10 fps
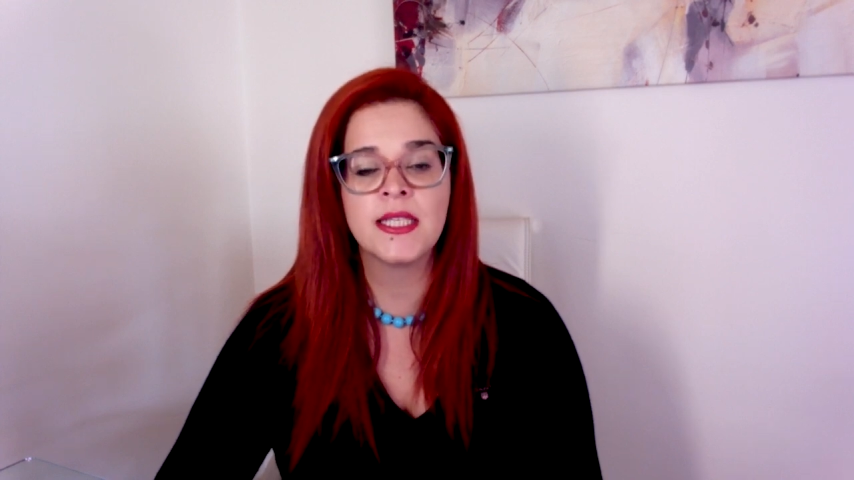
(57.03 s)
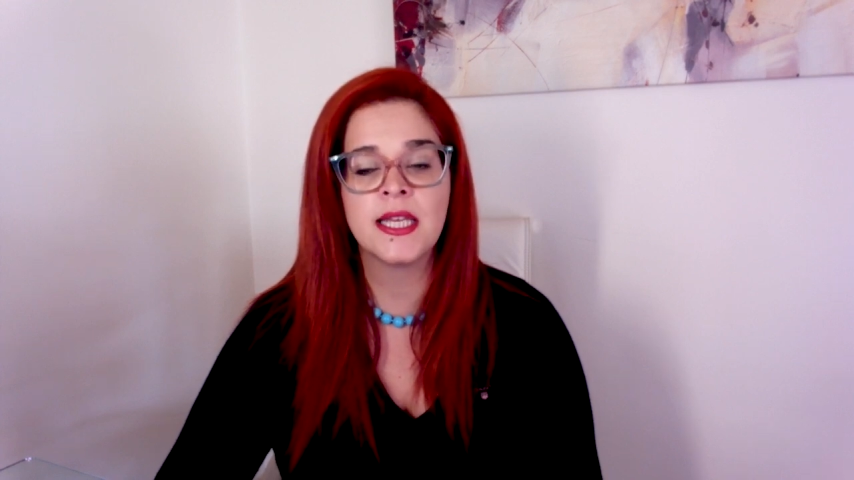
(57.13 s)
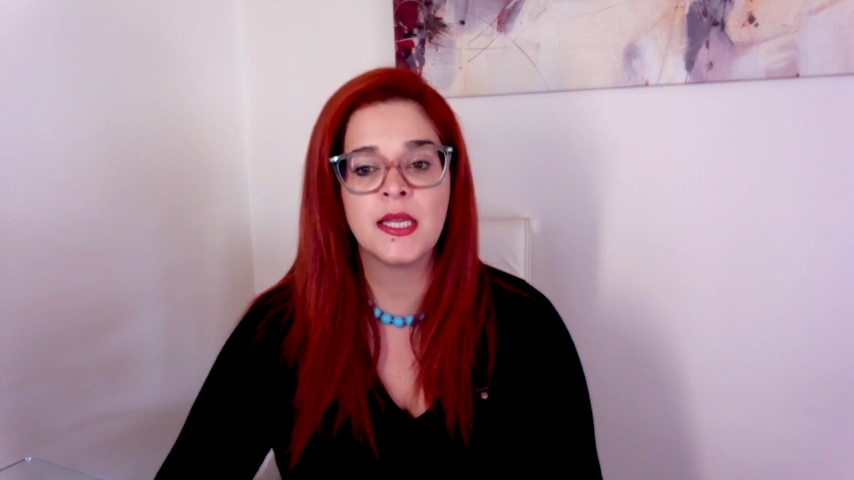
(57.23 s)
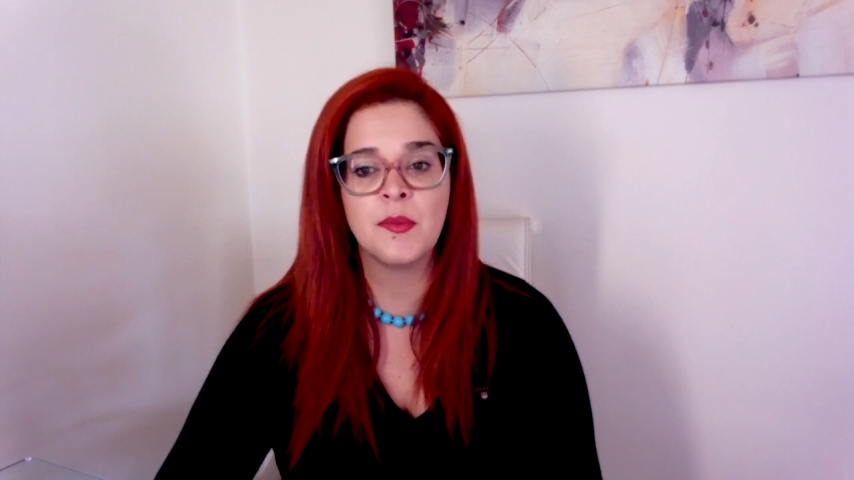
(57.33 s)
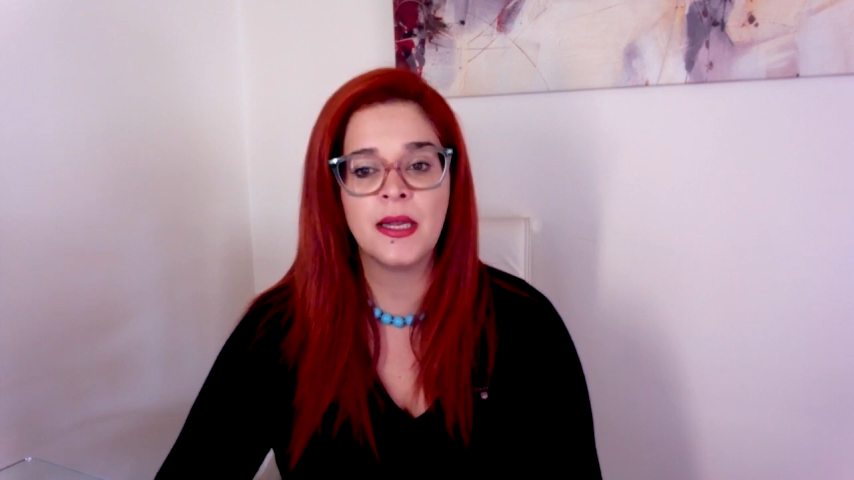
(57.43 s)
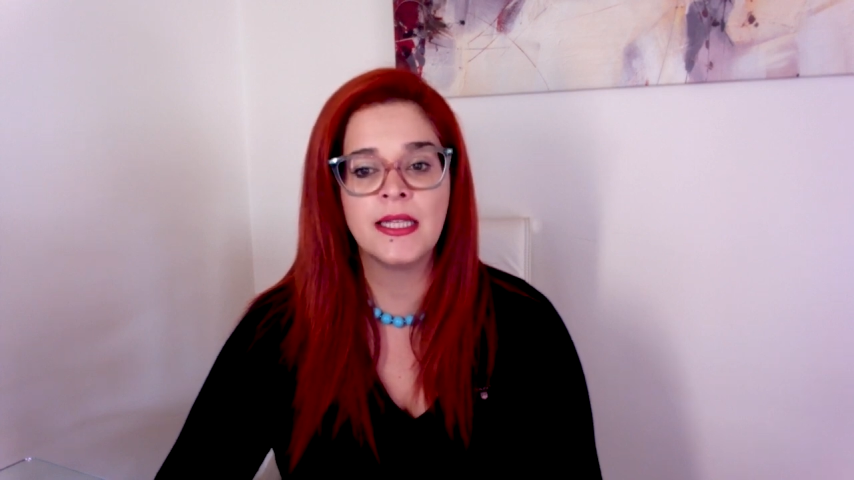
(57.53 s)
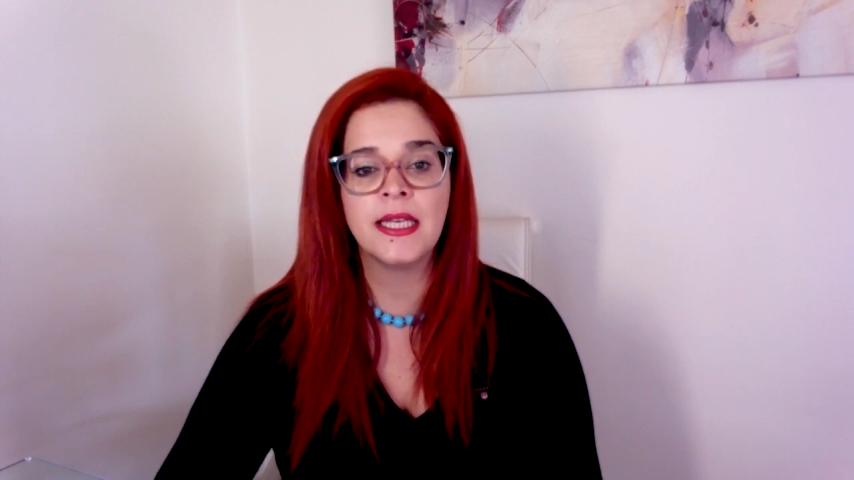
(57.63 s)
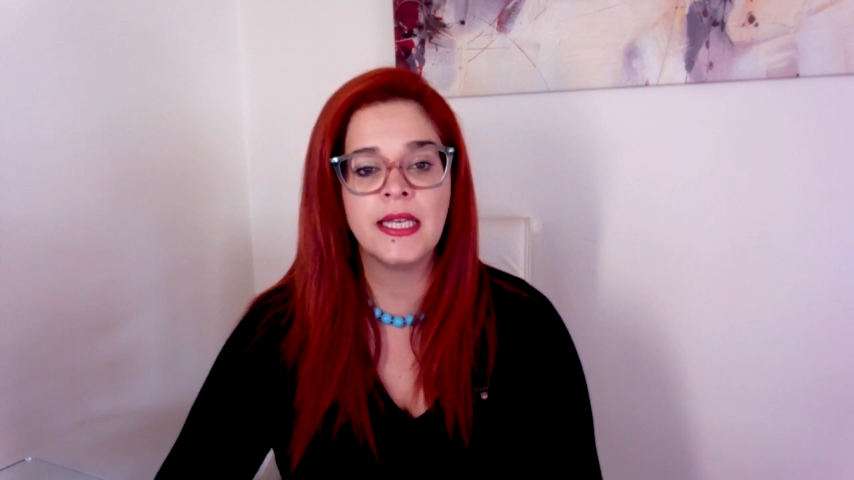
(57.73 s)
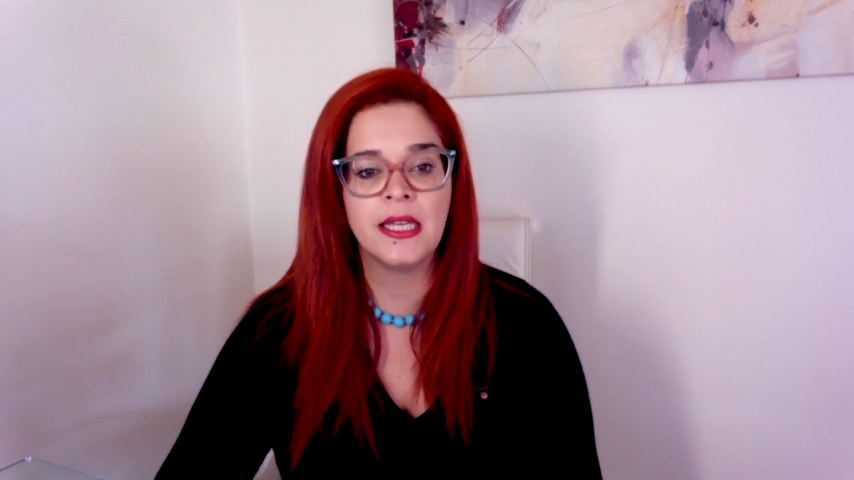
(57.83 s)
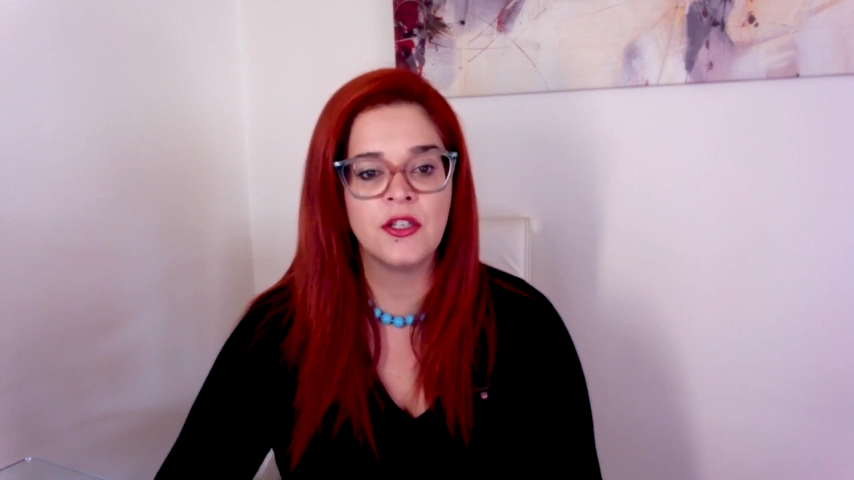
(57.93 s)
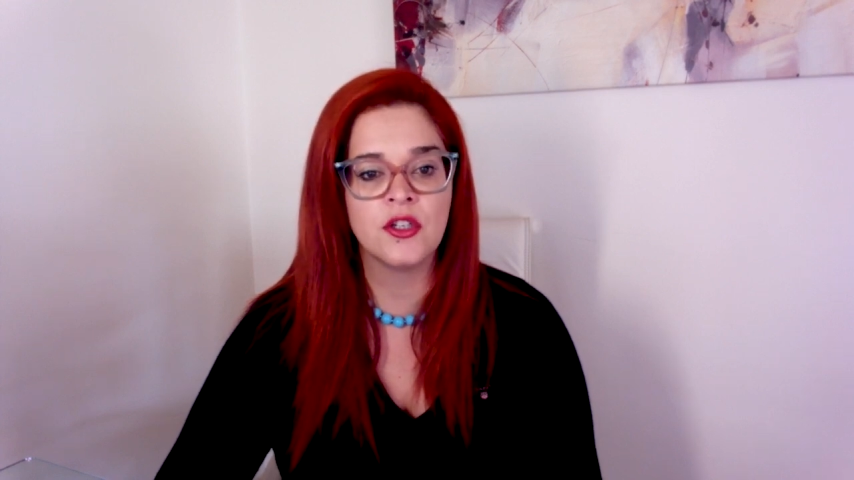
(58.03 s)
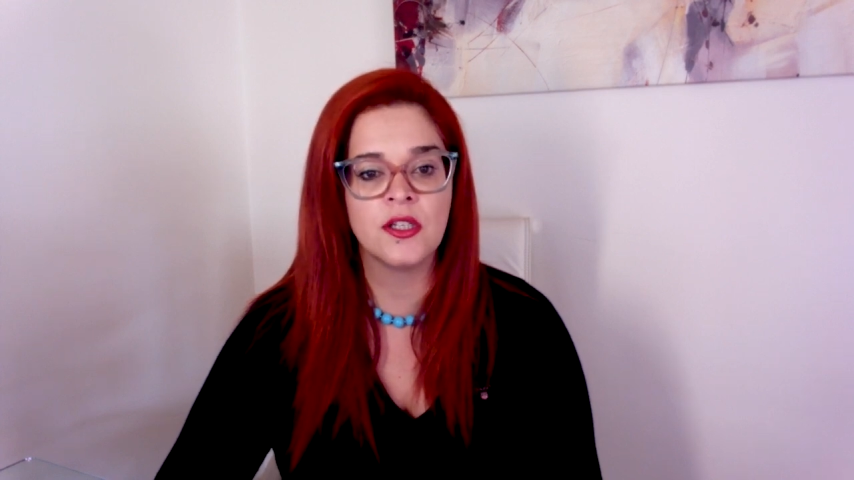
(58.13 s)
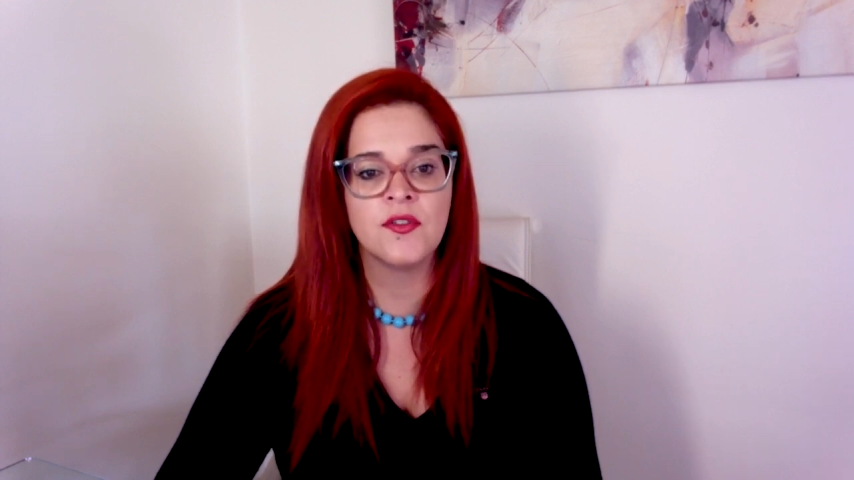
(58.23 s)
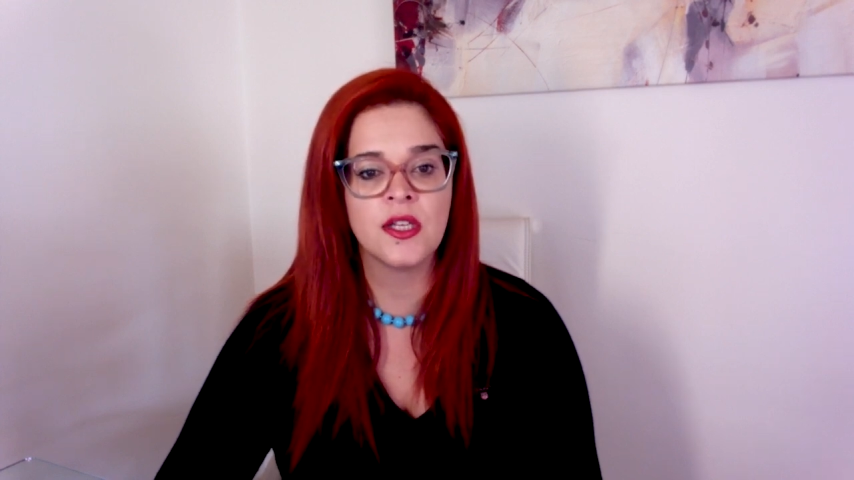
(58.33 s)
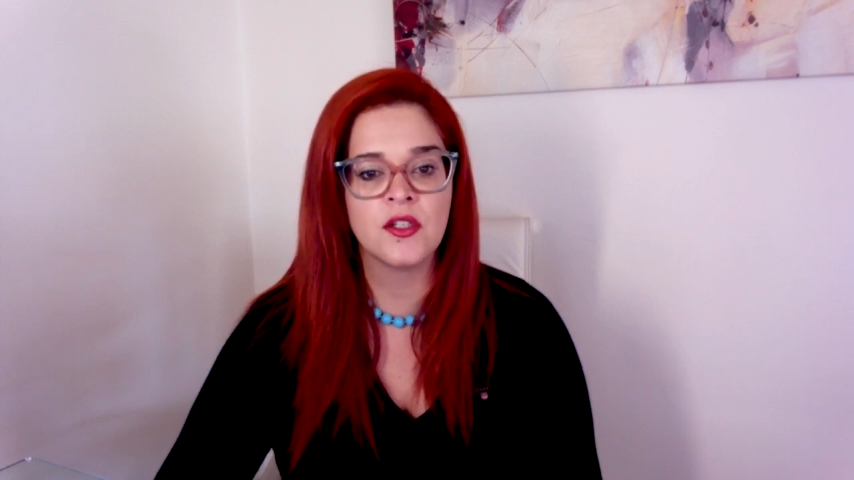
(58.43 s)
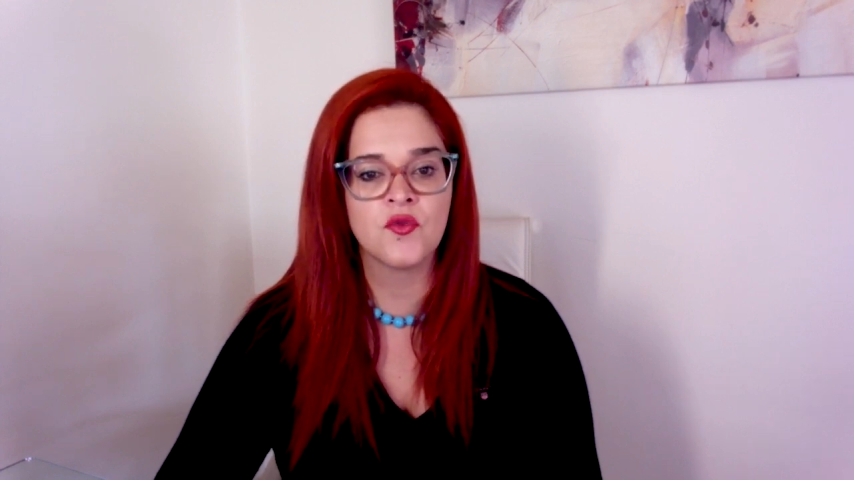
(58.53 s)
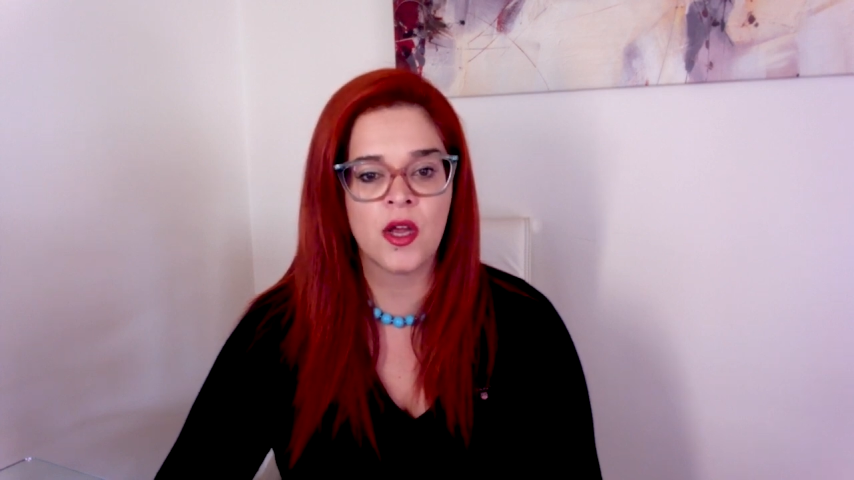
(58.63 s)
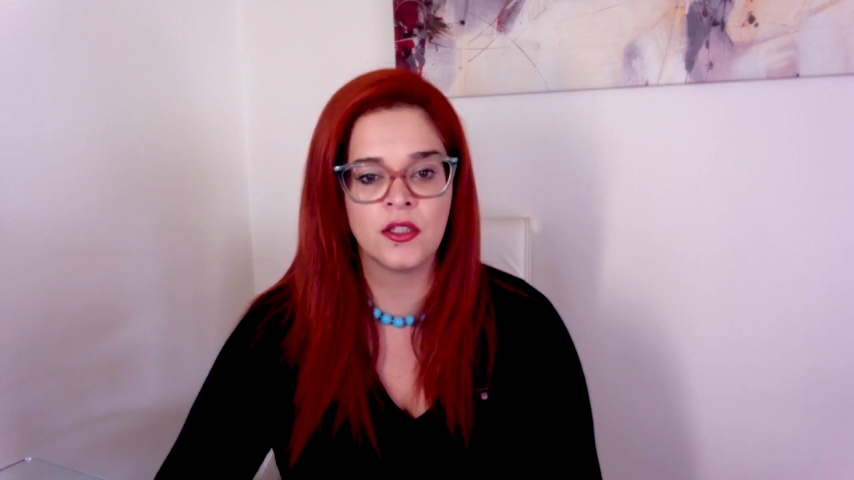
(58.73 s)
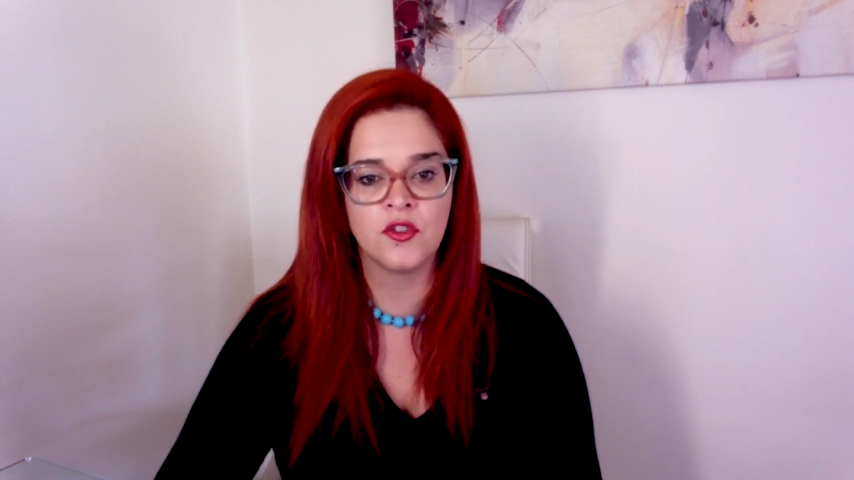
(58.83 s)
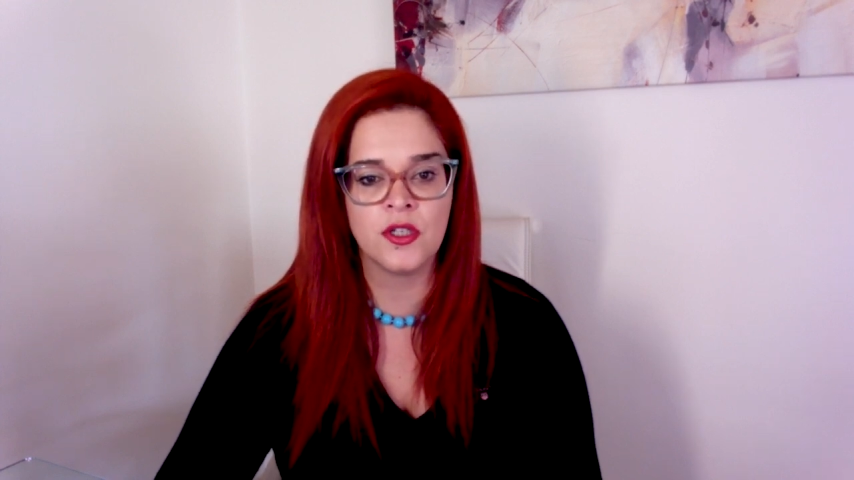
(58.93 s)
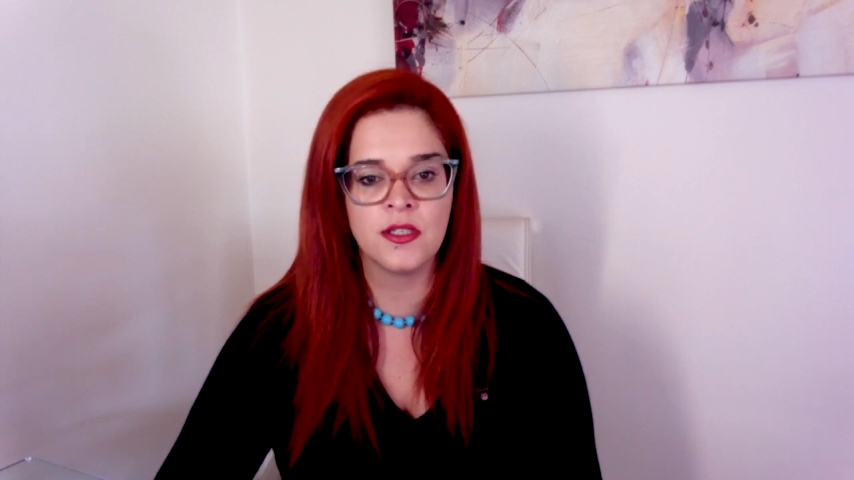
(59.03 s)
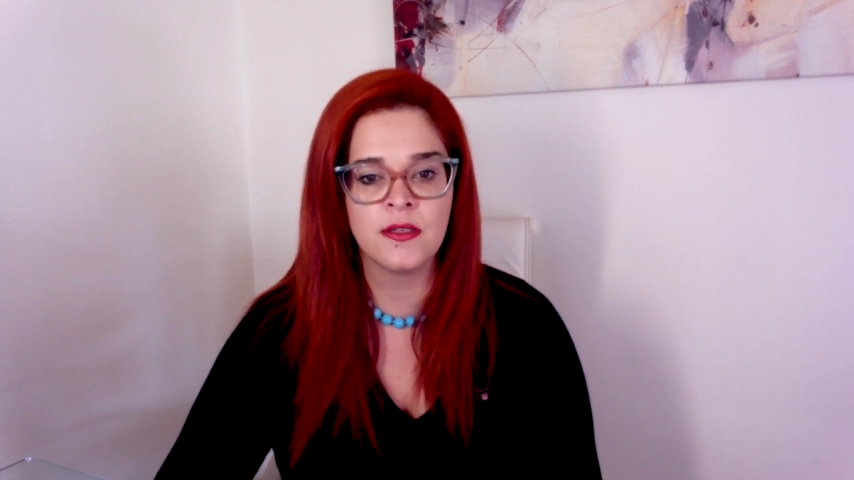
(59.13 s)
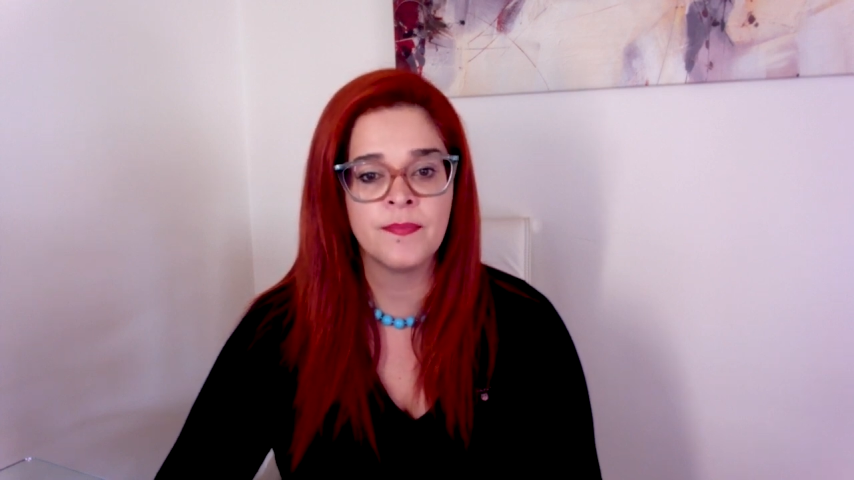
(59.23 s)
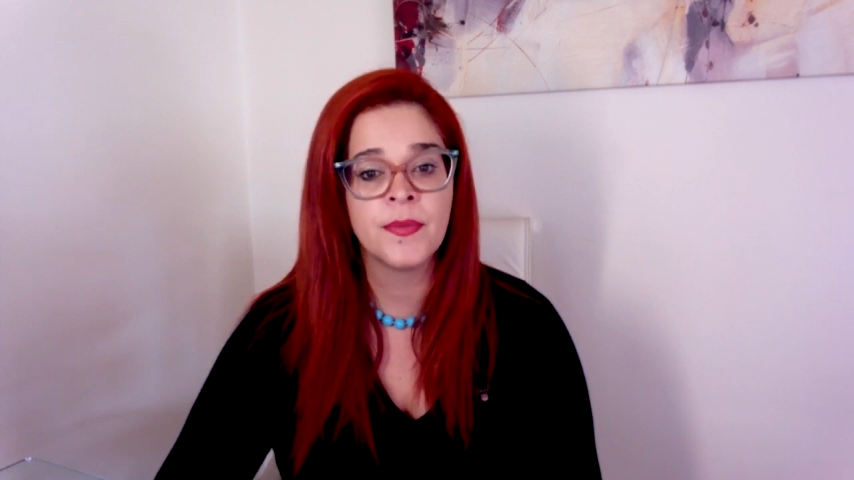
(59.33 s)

sustainability initiatives and strategies.